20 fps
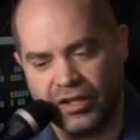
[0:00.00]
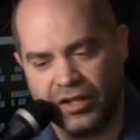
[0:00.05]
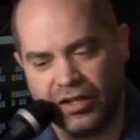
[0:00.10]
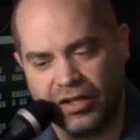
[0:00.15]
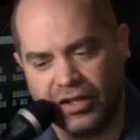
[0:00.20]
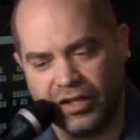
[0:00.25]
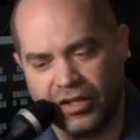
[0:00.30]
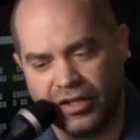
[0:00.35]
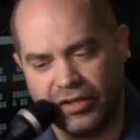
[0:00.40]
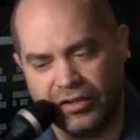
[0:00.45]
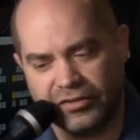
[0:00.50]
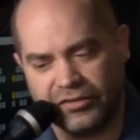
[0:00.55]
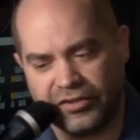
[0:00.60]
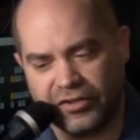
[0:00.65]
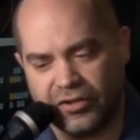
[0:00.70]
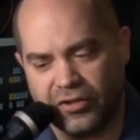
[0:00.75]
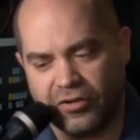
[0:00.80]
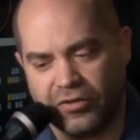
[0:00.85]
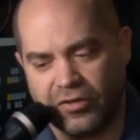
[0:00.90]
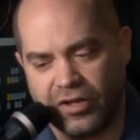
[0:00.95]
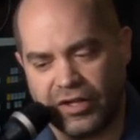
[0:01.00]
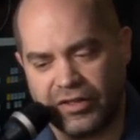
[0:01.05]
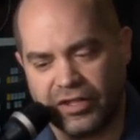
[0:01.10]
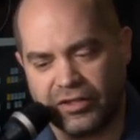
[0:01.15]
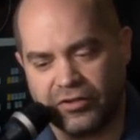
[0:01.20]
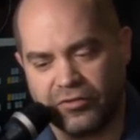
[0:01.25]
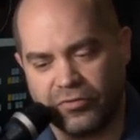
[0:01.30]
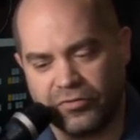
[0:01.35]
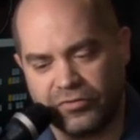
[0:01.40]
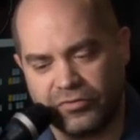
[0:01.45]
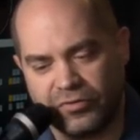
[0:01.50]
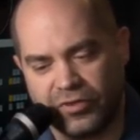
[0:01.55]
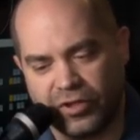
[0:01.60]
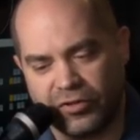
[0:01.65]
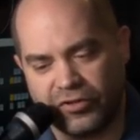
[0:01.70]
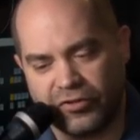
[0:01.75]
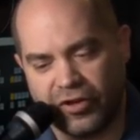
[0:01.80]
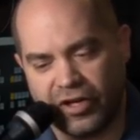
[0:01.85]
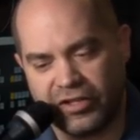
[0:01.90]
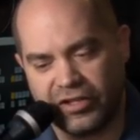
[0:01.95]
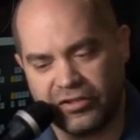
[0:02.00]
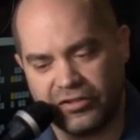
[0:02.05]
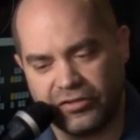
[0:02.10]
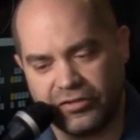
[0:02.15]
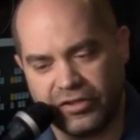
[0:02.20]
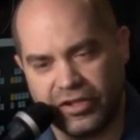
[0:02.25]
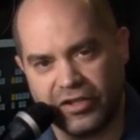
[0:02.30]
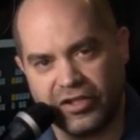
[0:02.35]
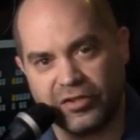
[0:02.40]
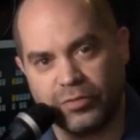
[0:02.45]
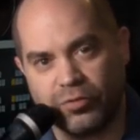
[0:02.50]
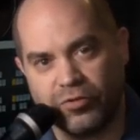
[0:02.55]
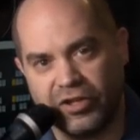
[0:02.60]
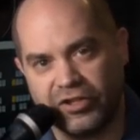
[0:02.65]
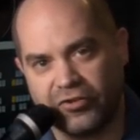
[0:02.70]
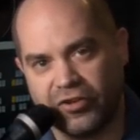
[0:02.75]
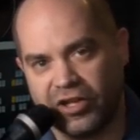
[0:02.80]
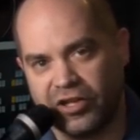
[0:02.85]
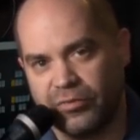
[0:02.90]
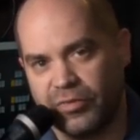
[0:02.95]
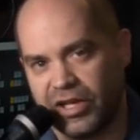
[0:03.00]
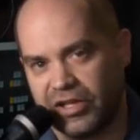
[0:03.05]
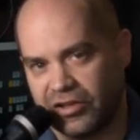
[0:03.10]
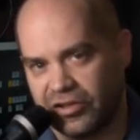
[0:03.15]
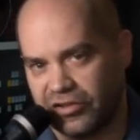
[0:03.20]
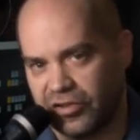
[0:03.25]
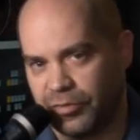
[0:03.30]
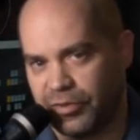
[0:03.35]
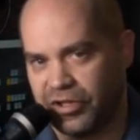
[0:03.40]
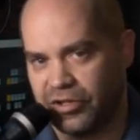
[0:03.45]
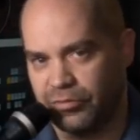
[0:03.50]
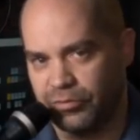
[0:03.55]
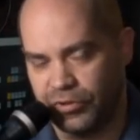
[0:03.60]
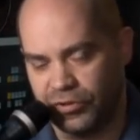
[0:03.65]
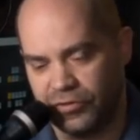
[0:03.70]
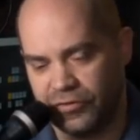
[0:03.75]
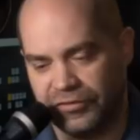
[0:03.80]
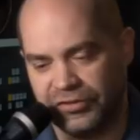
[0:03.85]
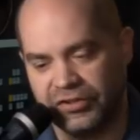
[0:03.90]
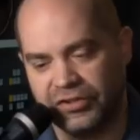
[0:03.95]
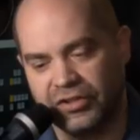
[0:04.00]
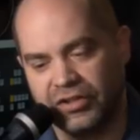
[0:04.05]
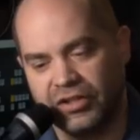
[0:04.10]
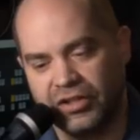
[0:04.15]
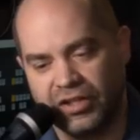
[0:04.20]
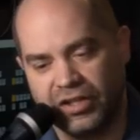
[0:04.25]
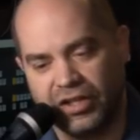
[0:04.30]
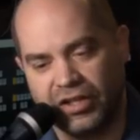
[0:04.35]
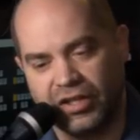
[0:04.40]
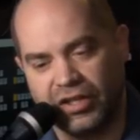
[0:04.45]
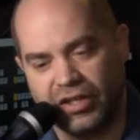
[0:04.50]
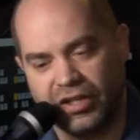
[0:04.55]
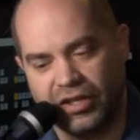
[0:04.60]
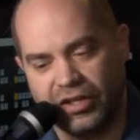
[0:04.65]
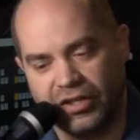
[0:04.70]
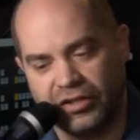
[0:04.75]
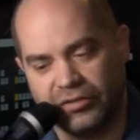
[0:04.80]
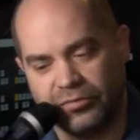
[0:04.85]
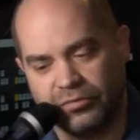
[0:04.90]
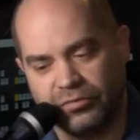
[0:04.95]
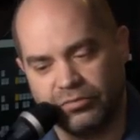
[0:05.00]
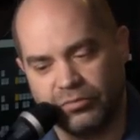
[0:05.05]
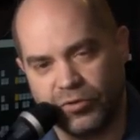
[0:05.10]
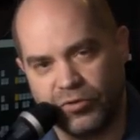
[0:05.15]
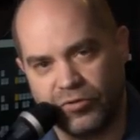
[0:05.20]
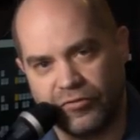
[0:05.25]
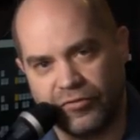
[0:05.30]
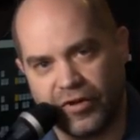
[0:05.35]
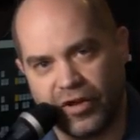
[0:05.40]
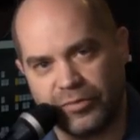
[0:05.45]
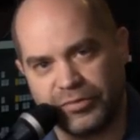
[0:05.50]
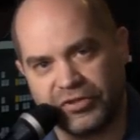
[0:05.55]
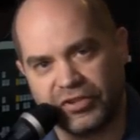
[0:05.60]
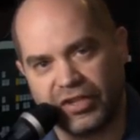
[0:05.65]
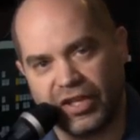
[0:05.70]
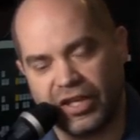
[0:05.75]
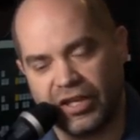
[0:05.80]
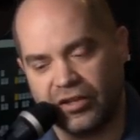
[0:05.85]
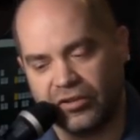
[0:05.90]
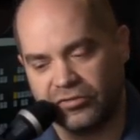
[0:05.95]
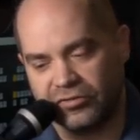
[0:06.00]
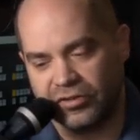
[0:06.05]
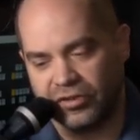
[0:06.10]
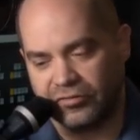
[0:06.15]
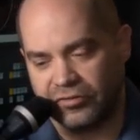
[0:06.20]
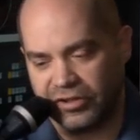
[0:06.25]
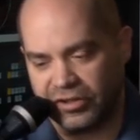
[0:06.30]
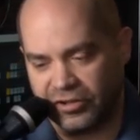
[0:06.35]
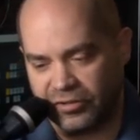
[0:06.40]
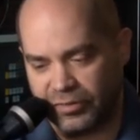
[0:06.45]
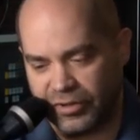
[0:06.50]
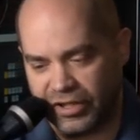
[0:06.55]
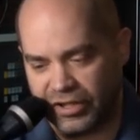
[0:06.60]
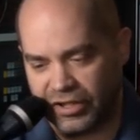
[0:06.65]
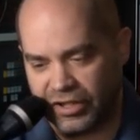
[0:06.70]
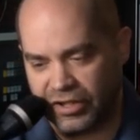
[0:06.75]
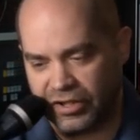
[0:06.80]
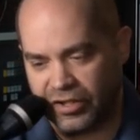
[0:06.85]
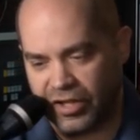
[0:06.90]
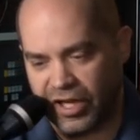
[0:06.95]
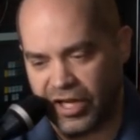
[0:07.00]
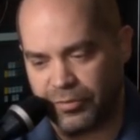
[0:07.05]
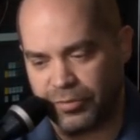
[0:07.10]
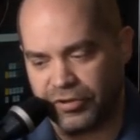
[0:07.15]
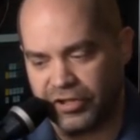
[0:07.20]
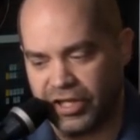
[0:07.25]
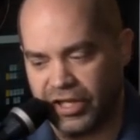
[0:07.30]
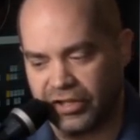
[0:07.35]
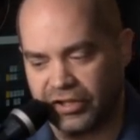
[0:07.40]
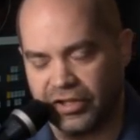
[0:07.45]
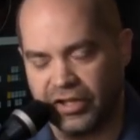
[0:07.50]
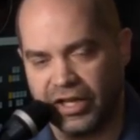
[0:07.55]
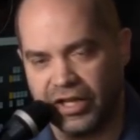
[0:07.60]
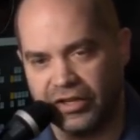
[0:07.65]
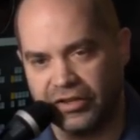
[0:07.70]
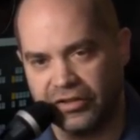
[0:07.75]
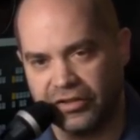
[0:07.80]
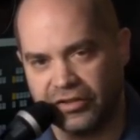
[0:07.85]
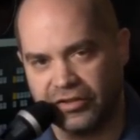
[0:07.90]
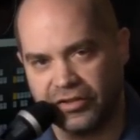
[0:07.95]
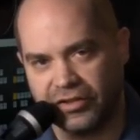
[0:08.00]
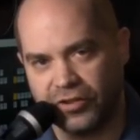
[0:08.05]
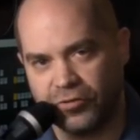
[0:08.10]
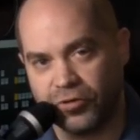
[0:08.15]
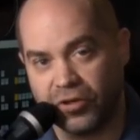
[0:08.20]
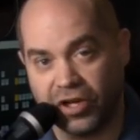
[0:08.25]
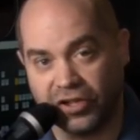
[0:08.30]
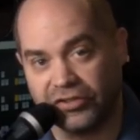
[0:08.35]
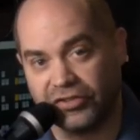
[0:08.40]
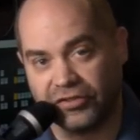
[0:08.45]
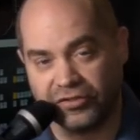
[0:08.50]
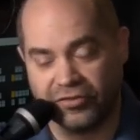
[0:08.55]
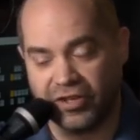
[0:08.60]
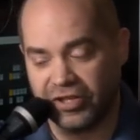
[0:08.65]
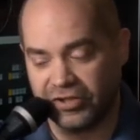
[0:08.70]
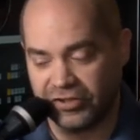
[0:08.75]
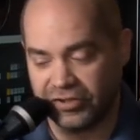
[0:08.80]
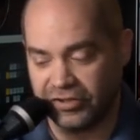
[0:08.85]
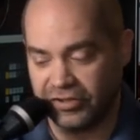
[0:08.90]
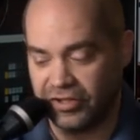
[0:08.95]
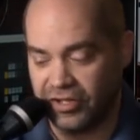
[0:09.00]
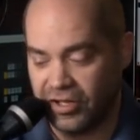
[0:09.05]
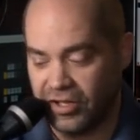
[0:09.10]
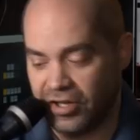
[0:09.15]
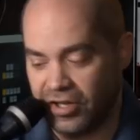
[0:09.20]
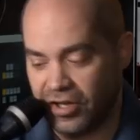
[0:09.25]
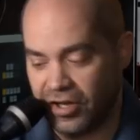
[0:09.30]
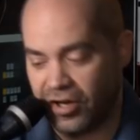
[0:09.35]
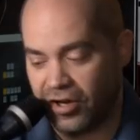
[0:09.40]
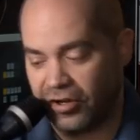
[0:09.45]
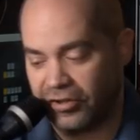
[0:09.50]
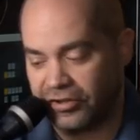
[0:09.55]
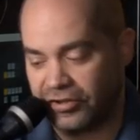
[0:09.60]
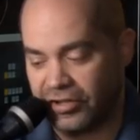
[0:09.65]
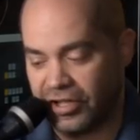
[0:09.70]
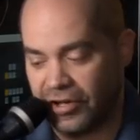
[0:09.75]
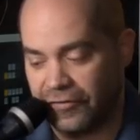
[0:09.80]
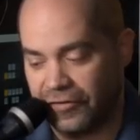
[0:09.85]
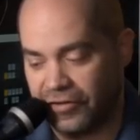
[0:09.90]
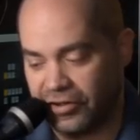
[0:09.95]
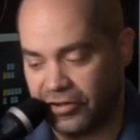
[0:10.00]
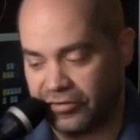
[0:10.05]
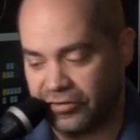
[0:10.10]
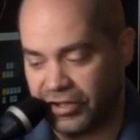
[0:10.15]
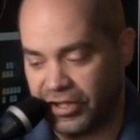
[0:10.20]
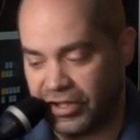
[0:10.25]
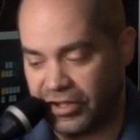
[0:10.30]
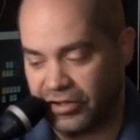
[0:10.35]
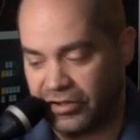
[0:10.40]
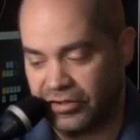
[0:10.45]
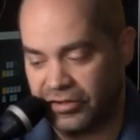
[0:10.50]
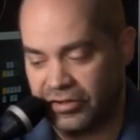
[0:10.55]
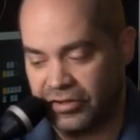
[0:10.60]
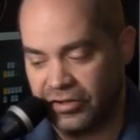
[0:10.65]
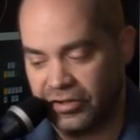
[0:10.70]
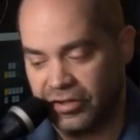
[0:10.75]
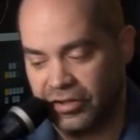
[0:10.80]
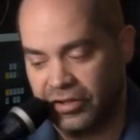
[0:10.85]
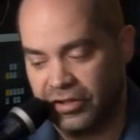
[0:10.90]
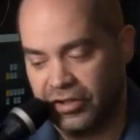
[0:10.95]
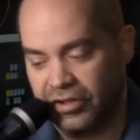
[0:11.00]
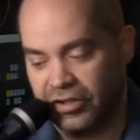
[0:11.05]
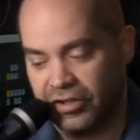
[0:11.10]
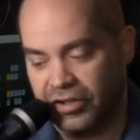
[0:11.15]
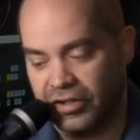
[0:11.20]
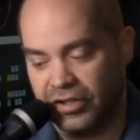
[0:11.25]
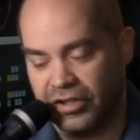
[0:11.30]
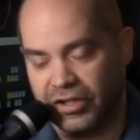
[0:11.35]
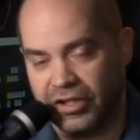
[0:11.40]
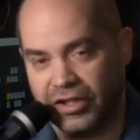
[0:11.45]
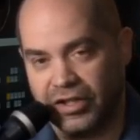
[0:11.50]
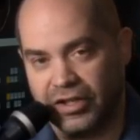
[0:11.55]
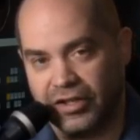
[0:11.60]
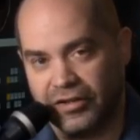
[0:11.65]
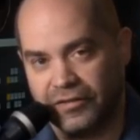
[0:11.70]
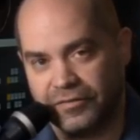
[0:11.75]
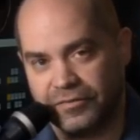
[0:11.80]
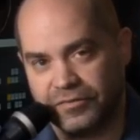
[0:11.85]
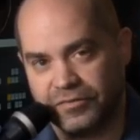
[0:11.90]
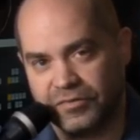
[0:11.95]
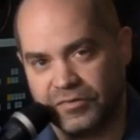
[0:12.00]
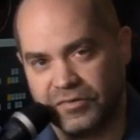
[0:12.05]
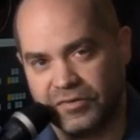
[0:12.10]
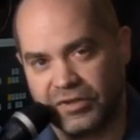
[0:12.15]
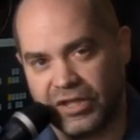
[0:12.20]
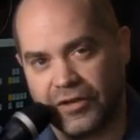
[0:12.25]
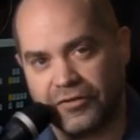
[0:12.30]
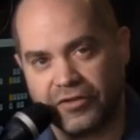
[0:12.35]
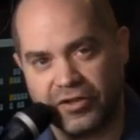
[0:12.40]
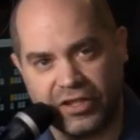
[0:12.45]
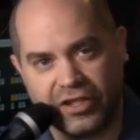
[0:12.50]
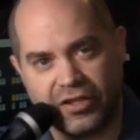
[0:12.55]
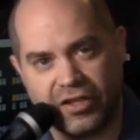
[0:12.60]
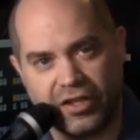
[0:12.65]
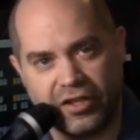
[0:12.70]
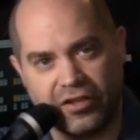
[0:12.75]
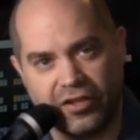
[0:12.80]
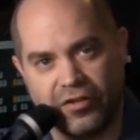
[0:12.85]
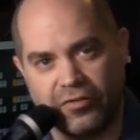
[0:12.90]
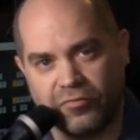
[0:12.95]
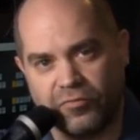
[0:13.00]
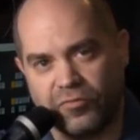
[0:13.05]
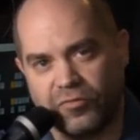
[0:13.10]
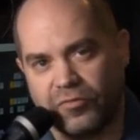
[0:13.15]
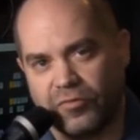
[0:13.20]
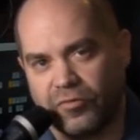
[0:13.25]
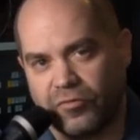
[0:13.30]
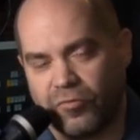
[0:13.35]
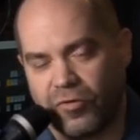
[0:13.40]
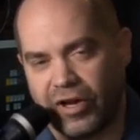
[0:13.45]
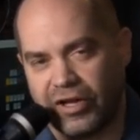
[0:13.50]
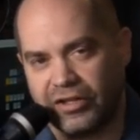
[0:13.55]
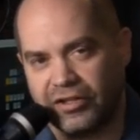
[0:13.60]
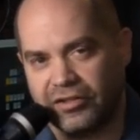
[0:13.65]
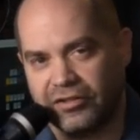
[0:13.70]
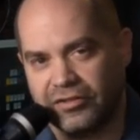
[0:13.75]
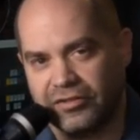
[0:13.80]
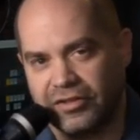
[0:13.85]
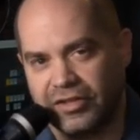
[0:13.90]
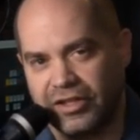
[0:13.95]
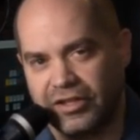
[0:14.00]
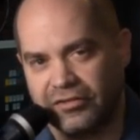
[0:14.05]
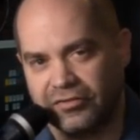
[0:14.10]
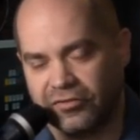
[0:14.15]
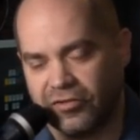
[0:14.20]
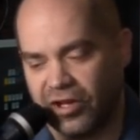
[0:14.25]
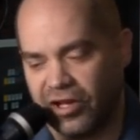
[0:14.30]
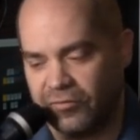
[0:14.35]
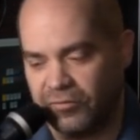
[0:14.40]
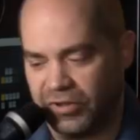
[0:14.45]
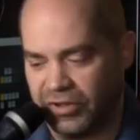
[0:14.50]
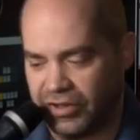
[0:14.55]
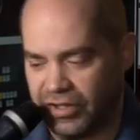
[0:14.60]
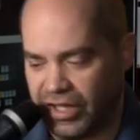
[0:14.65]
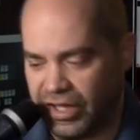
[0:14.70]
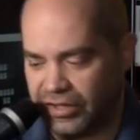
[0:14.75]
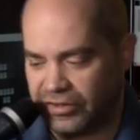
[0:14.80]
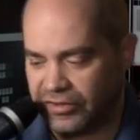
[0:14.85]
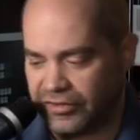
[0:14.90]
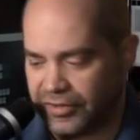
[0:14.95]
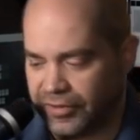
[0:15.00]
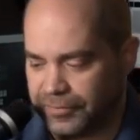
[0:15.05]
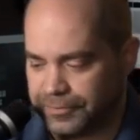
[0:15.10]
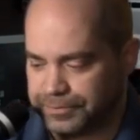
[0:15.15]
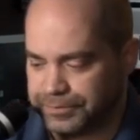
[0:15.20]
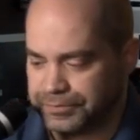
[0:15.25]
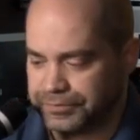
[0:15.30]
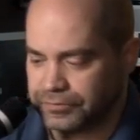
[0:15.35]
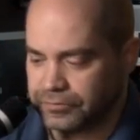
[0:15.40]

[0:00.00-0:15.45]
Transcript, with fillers: Uh, so I think they're they're trying to at this point trying to make the, some of their moves and, and move upscale a little bit. And the HyperDeck and the new Constellation are definitely uh, definitely right in line with that. So